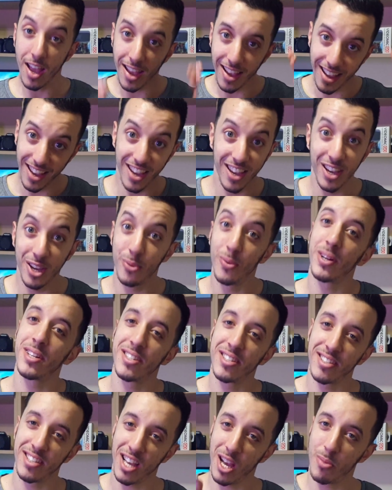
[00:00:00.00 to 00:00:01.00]
Hey,
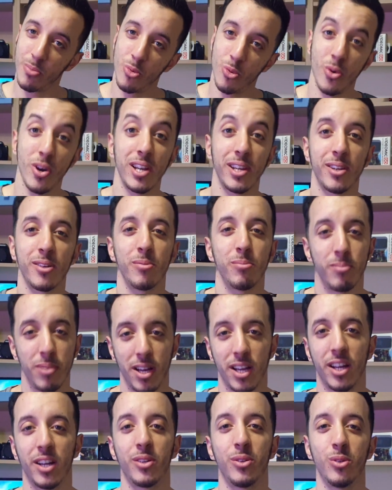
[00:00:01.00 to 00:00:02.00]
what's up? Welcome
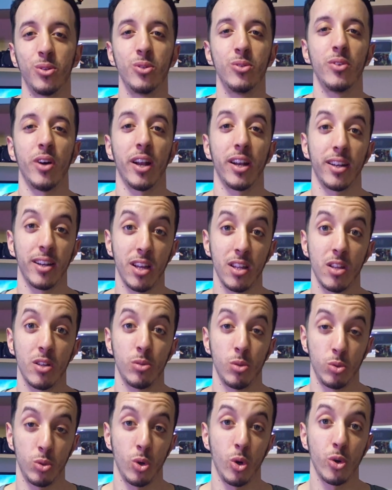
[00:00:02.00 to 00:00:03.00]
back to another
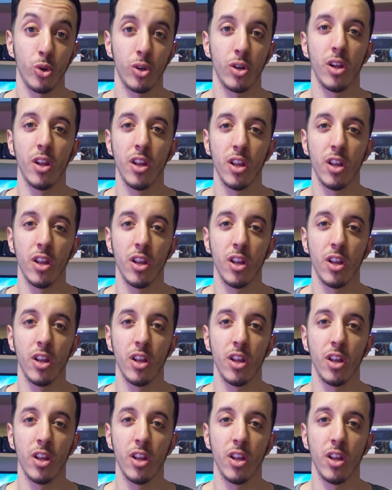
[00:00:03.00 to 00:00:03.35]
tutorial.